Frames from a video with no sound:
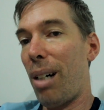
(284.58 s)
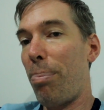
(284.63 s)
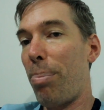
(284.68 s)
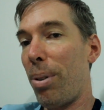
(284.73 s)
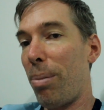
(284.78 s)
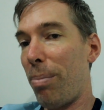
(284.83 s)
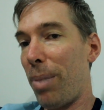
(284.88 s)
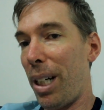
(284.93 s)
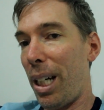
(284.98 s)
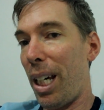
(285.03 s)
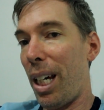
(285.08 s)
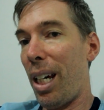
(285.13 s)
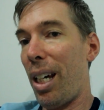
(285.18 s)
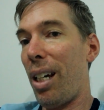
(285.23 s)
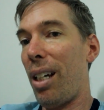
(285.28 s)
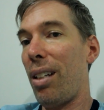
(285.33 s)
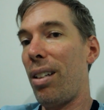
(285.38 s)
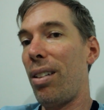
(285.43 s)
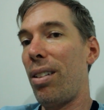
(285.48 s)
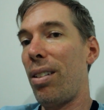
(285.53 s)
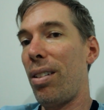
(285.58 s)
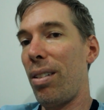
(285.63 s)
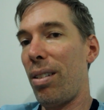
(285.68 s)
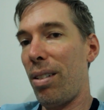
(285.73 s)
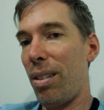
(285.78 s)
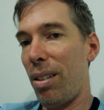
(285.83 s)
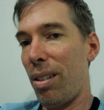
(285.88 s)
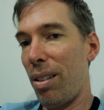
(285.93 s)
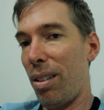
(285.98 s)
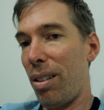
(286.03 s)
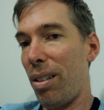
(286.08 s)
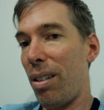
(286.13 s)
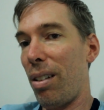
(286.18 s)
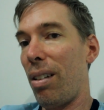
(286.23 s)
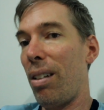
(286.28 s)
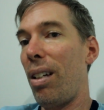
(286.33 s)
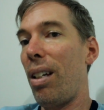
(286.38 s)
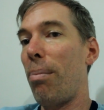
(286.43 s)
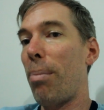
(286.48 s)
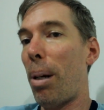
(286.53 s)
I put my hand
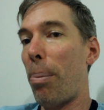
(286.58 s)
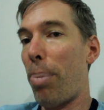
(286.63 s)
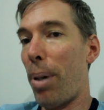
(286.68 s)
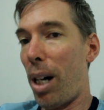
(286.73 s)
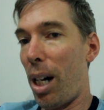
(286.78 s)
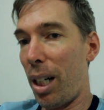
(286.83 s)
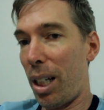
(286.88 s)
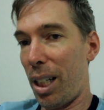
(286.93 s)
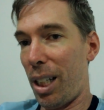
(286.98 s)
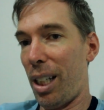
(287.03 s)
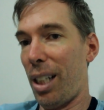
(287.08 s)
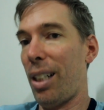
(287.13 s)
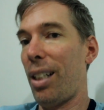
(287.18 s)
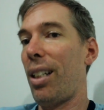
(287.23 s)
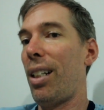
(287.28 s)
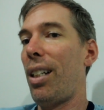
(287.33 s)
in my pocket,